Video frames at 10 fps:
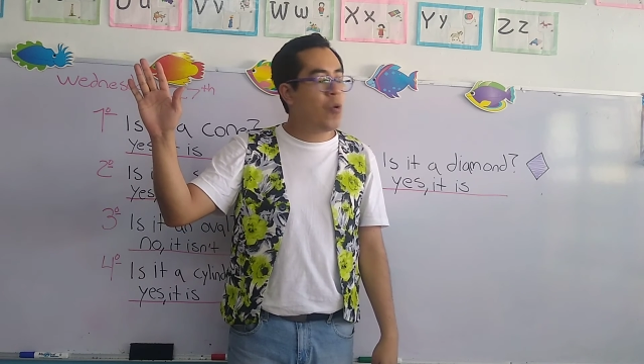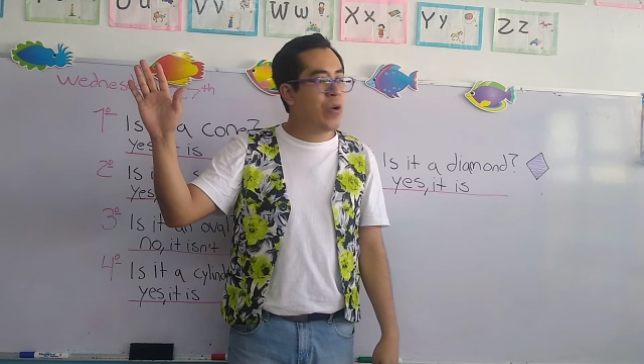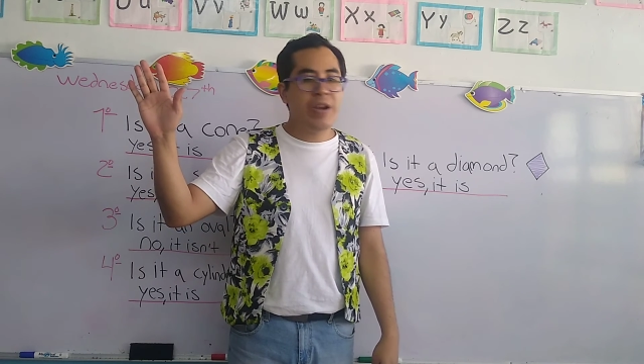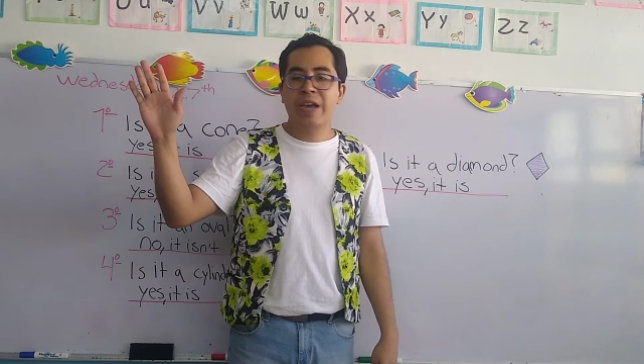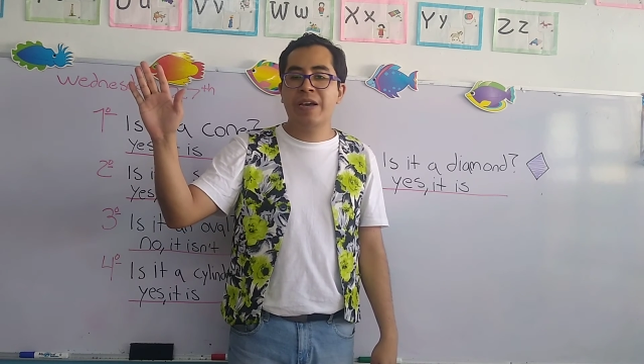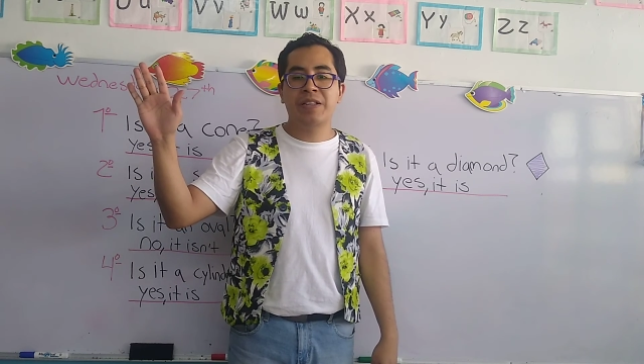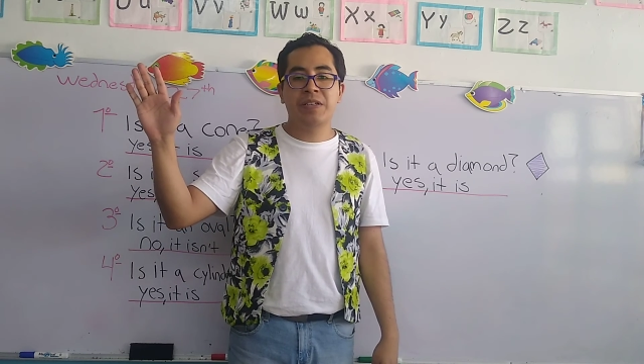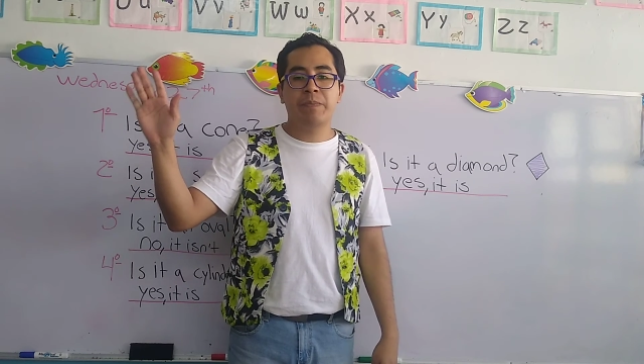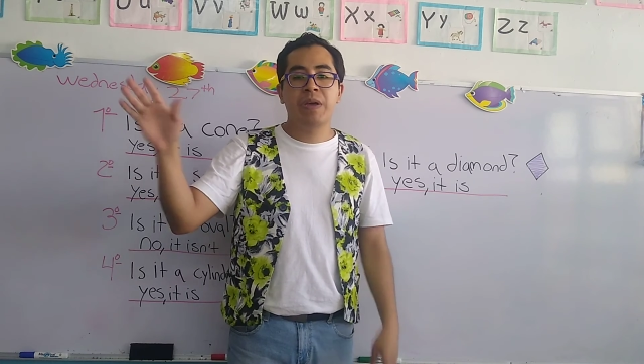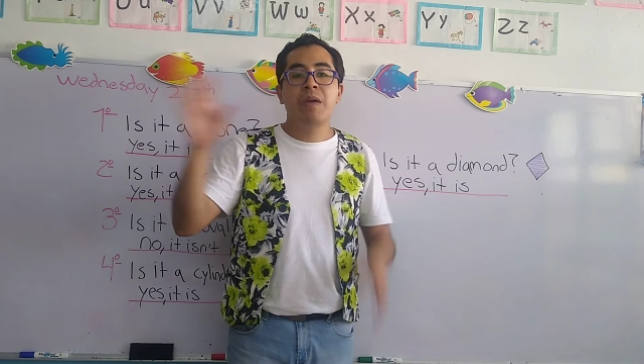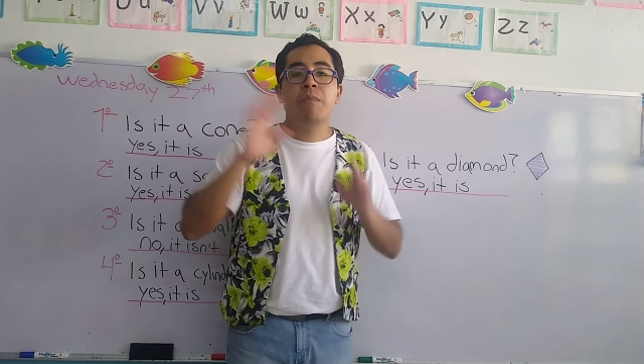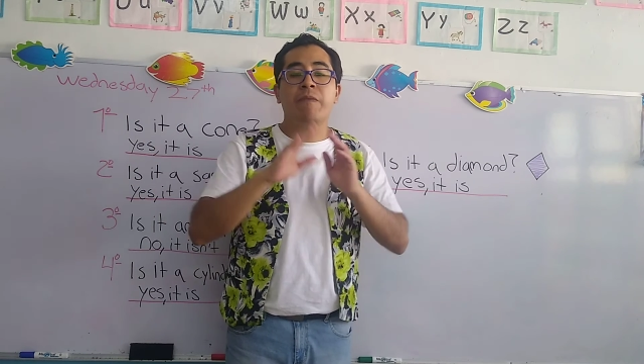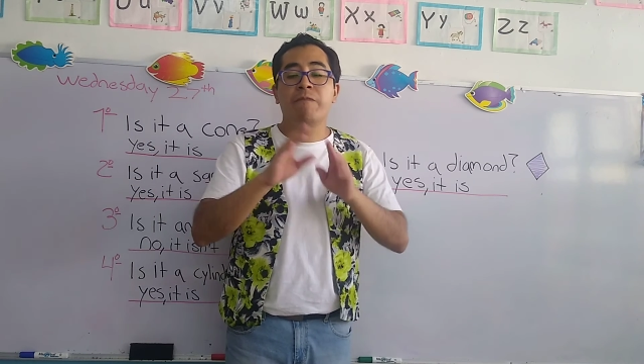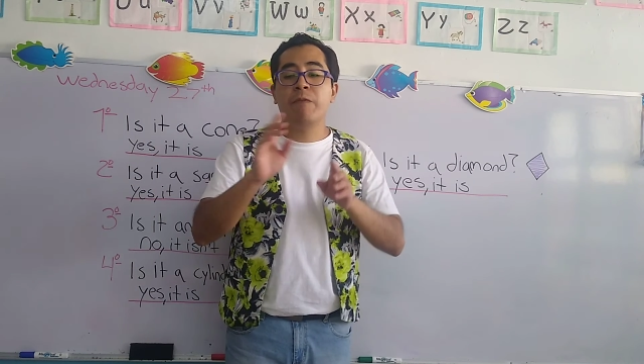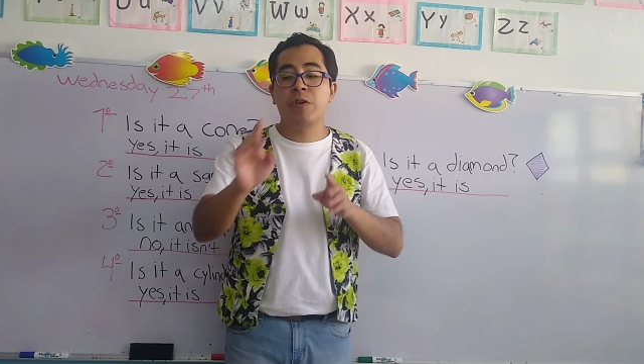or negative.
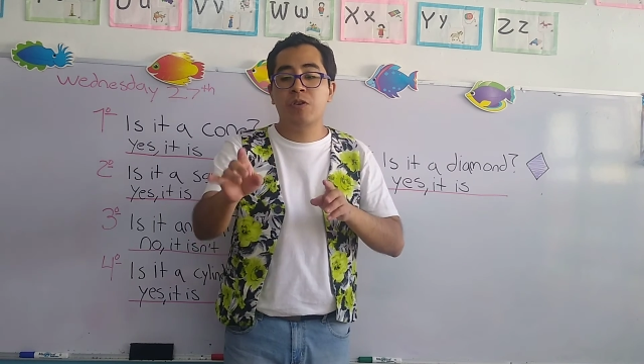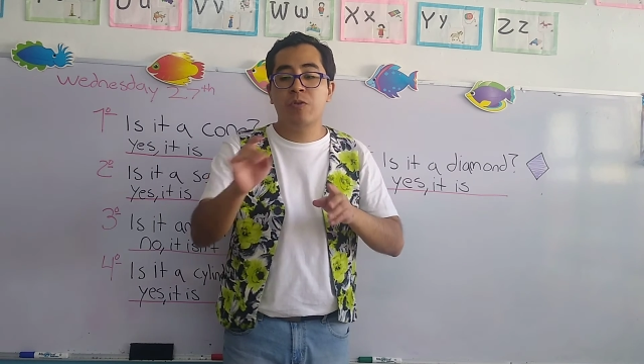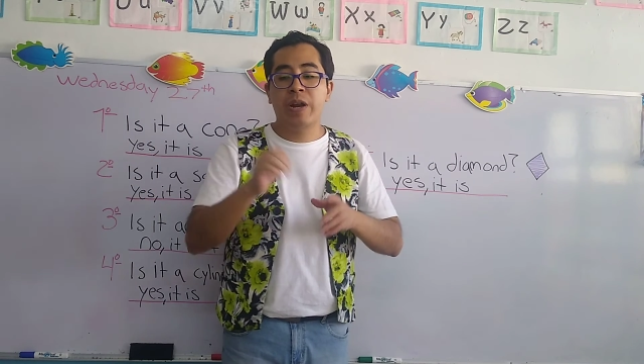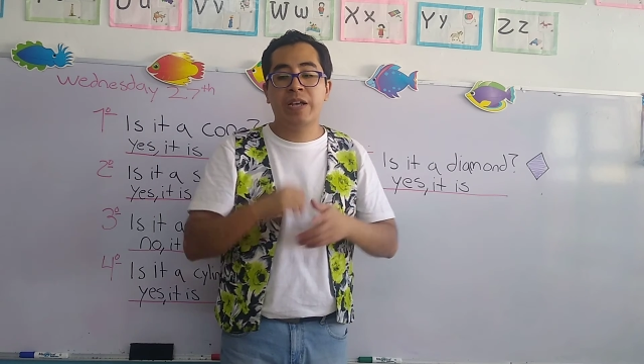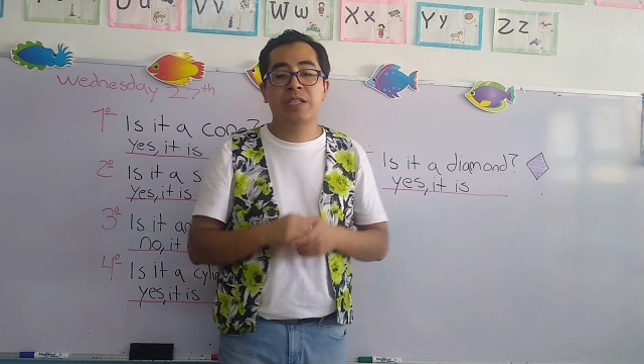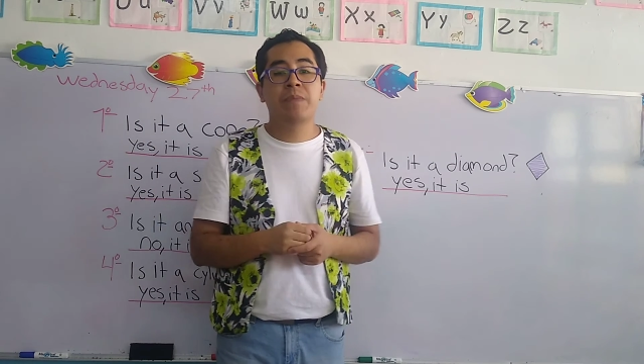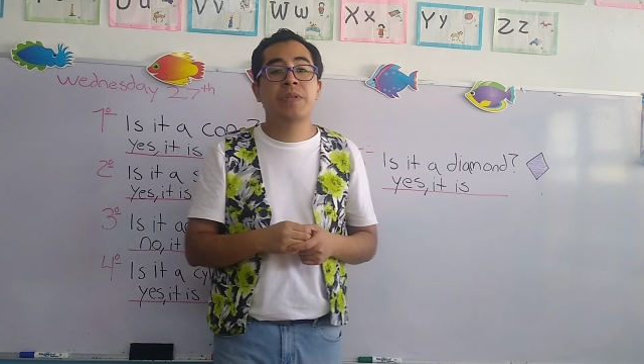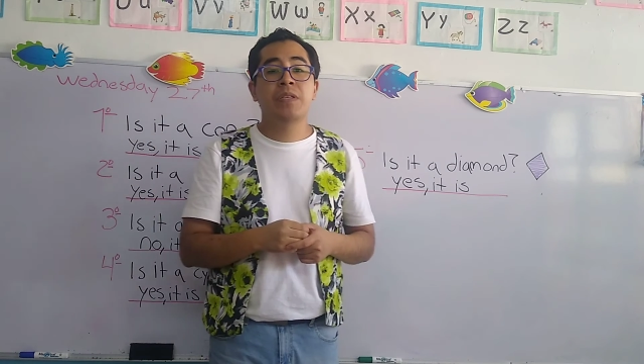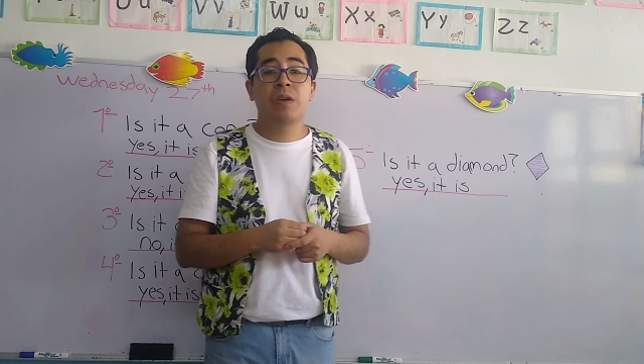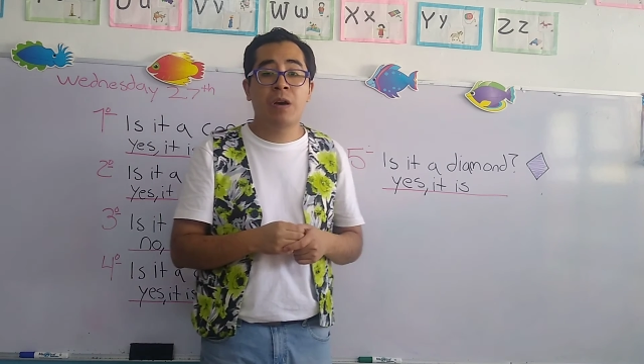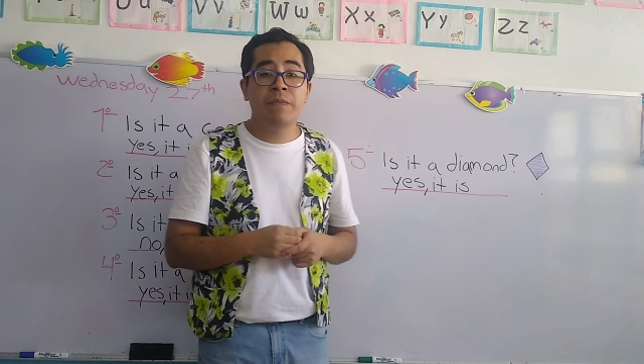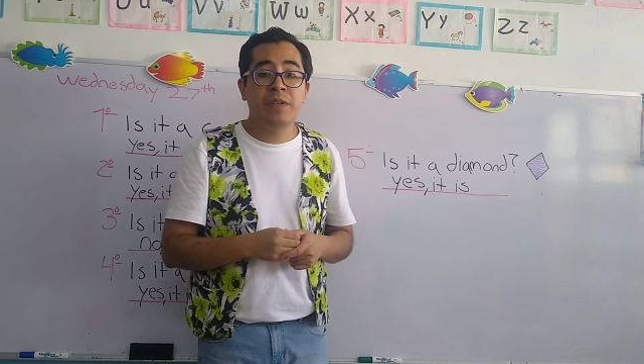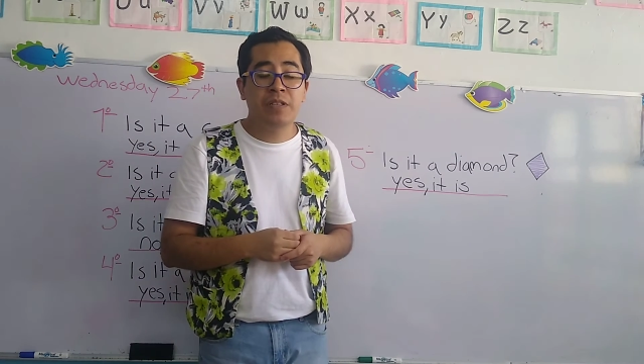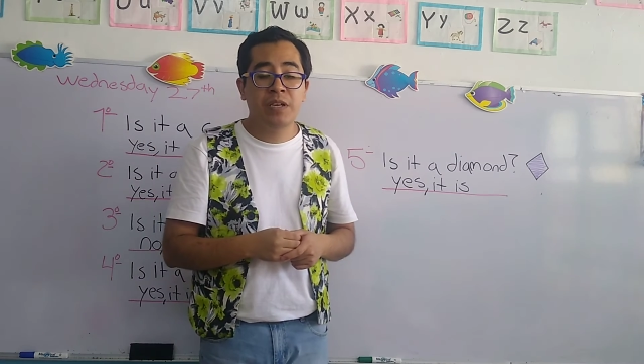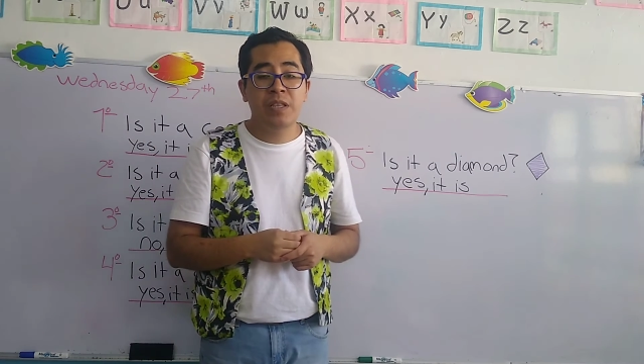But for your activity
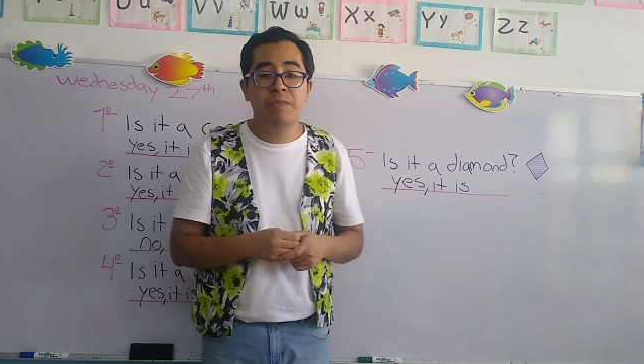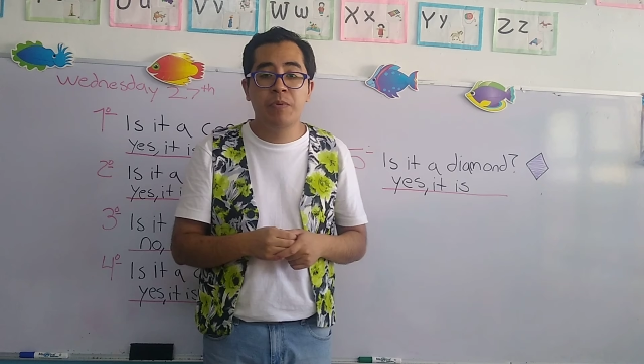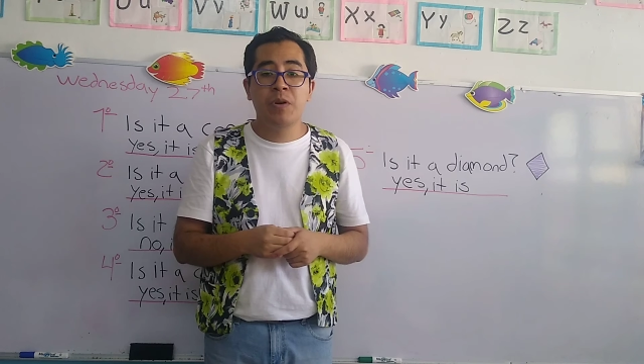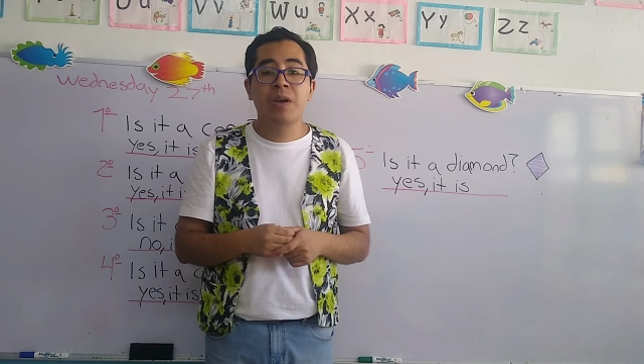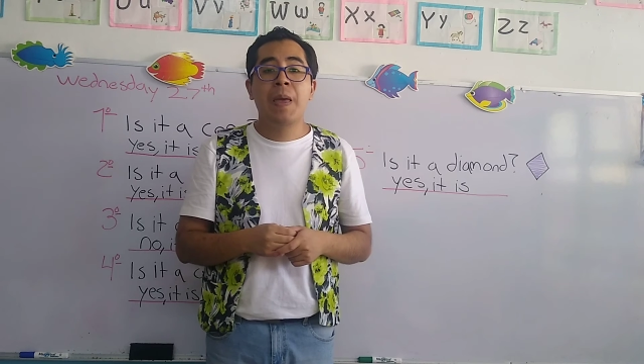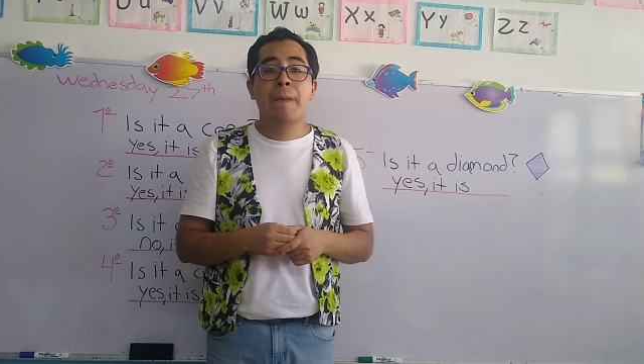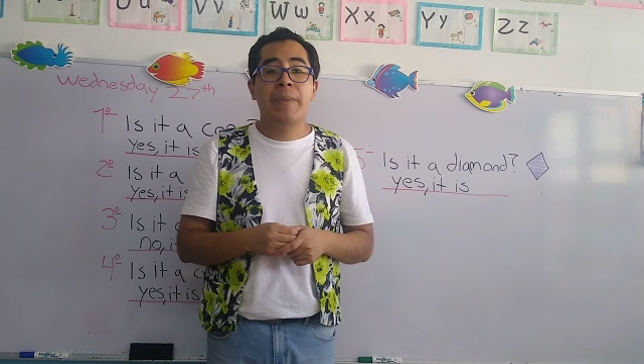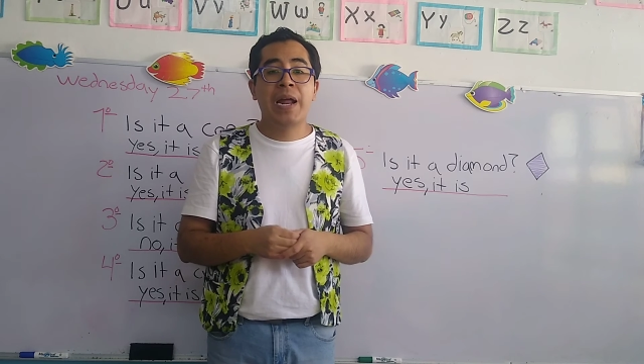of the teddy book,